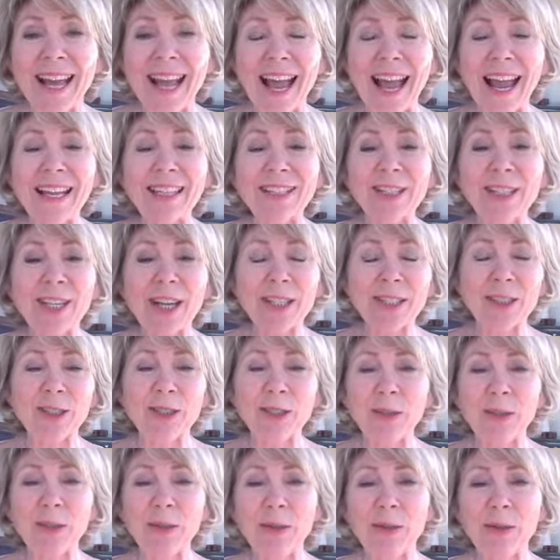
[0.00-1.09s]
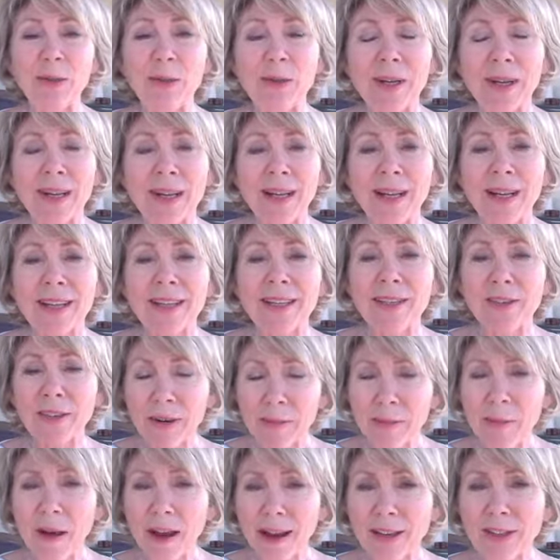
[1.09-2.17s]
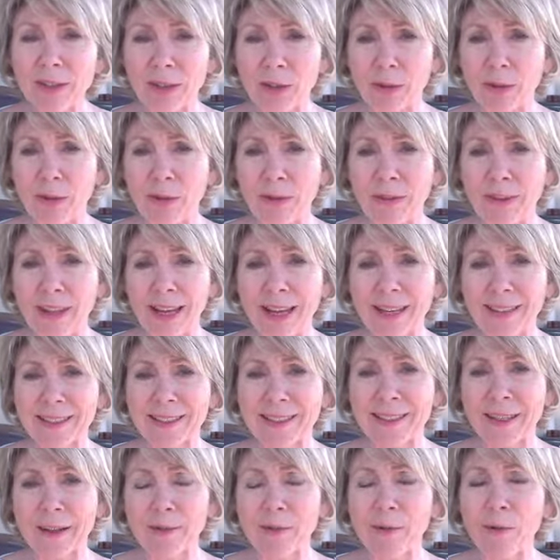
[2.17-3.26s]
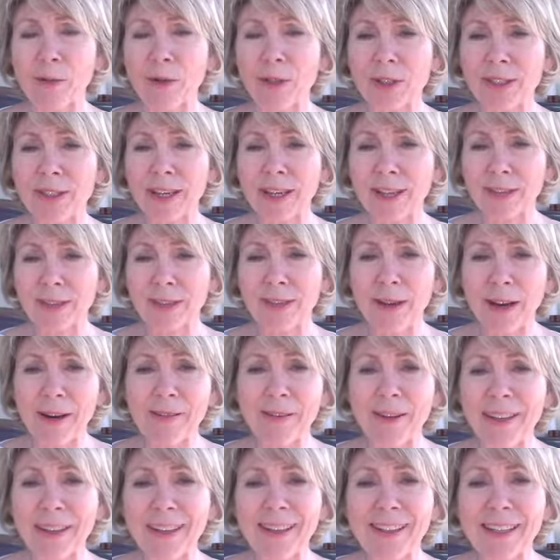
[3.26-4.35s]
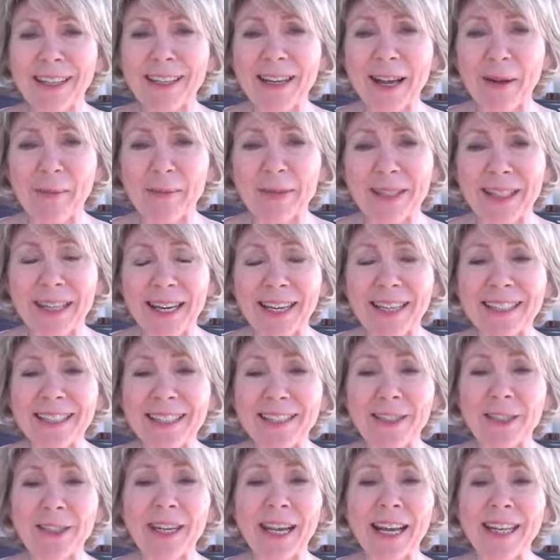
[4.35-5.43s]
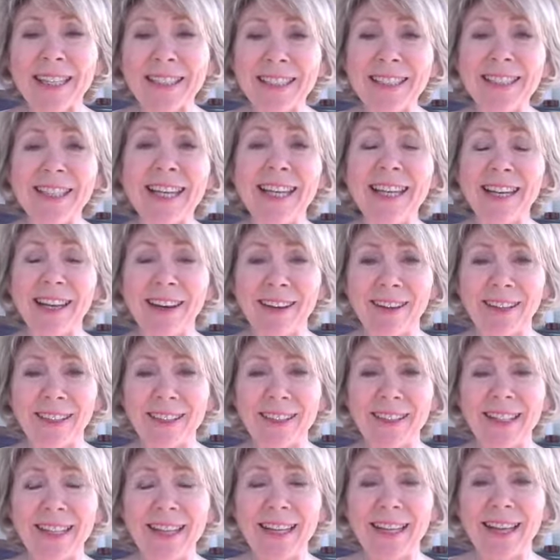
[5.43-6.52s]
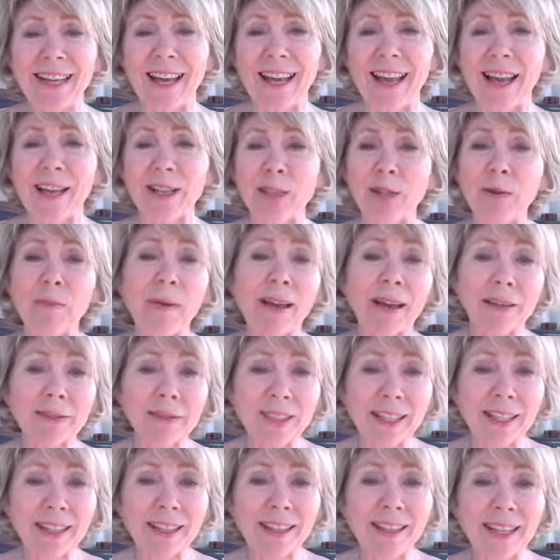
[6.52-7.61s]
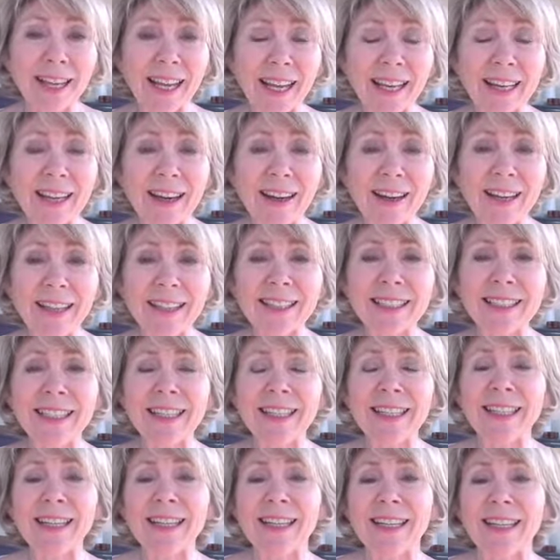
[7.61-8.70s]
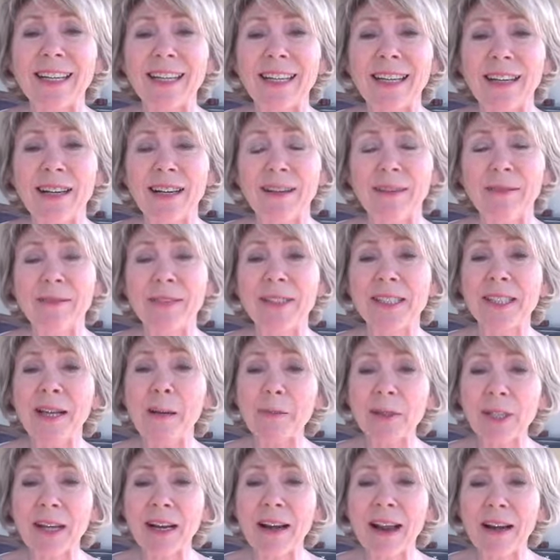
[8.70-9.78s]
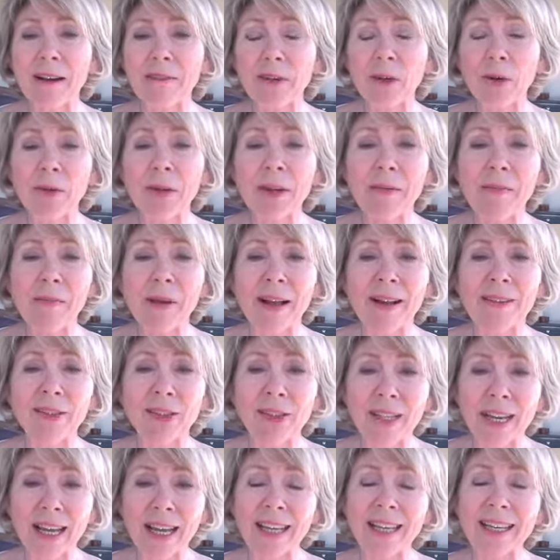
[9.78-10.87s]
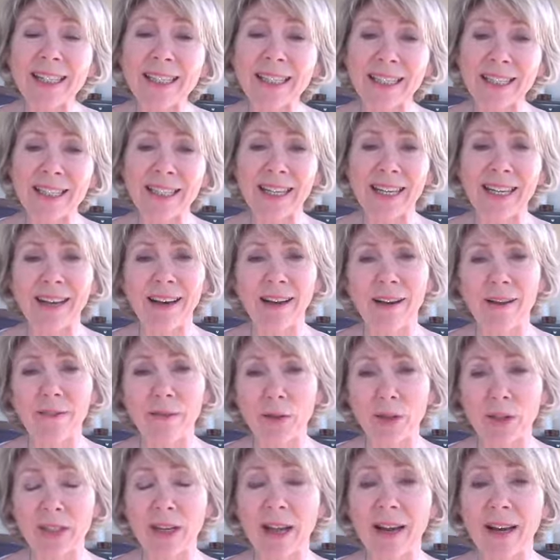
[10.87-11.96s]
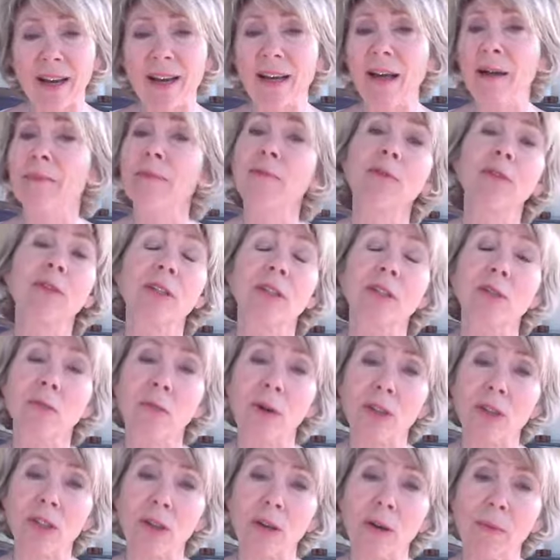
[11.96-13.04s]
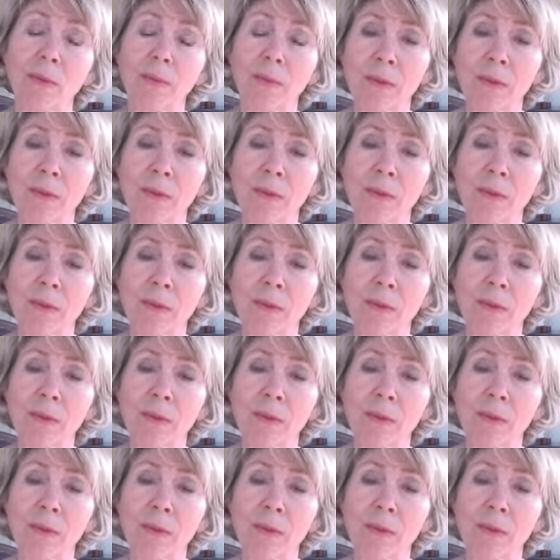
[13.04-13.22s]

And just to remind you that, of course, to everything that comes an end, and today is the deadline. As you may have seen in the headline, the subject line of your email, today is the deadline for signing up for this workshop.